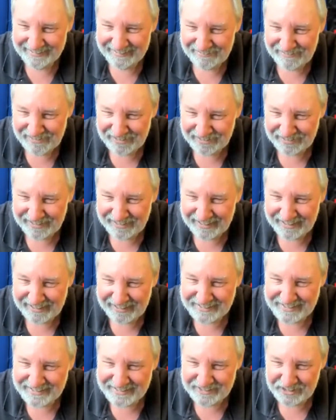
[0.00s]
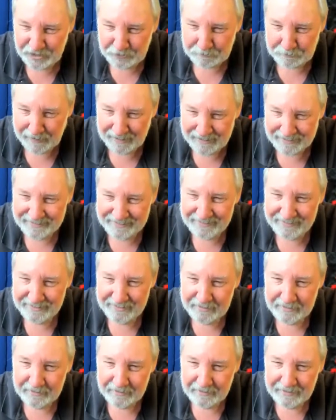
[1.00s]
Very nice, schmuck.
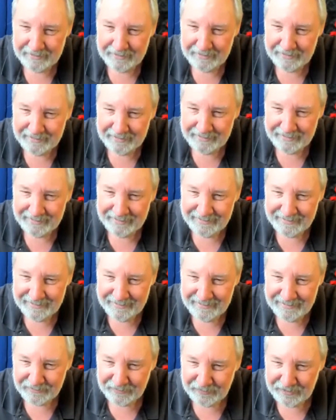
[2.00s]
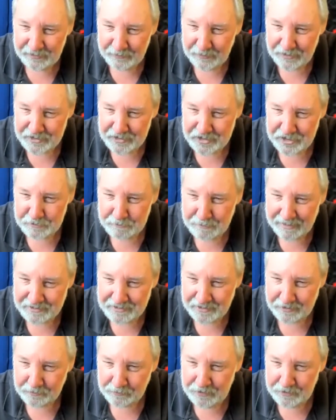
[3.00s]
Reading questions
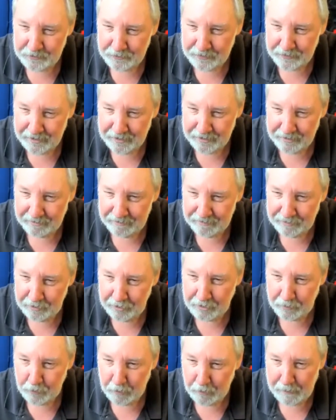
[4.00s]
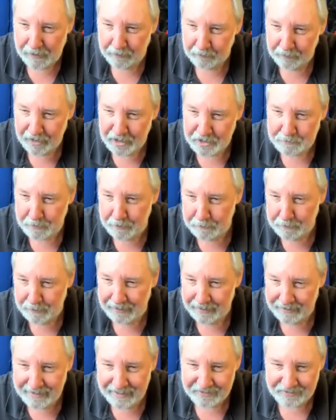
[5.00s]
passing 312. Look at what my Raspberry
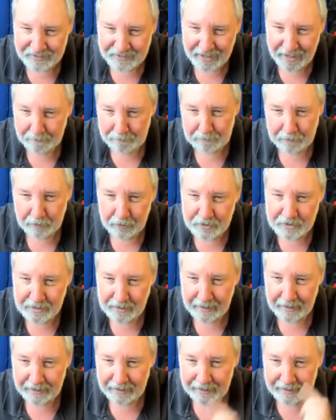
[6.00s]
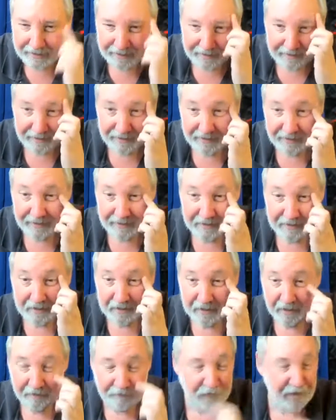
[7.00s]
Pi desktop looks like.
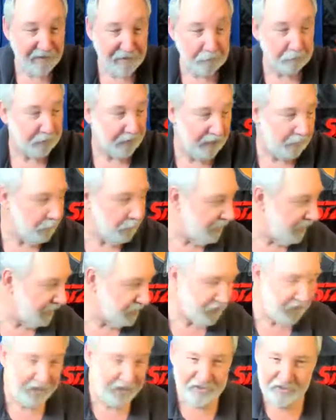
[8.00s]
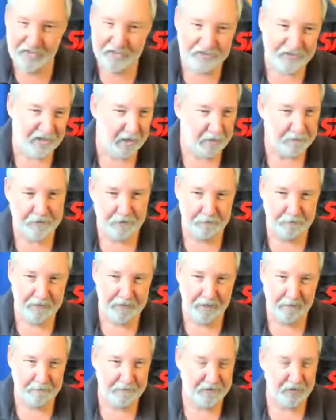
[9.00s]
If you haven't played with that, change desktop
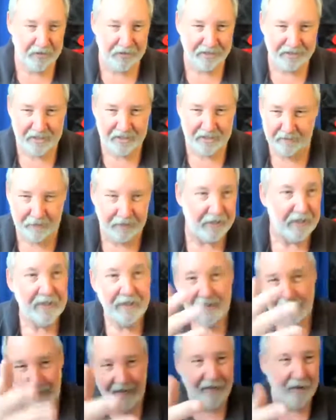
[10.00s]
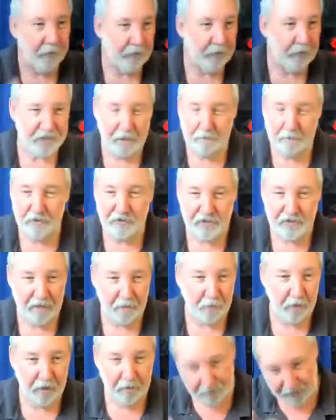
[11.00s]
sometime too. That's kind of fun. I always keep the
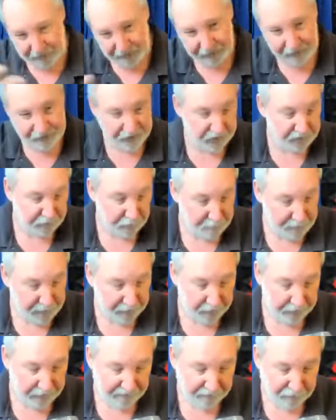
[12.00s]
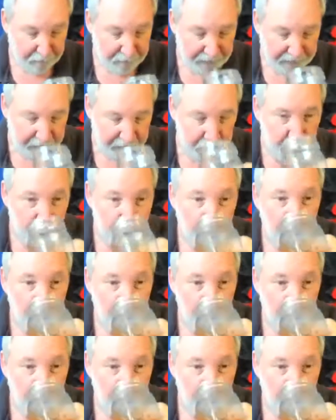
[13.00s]
same one because it's familiar to everybody.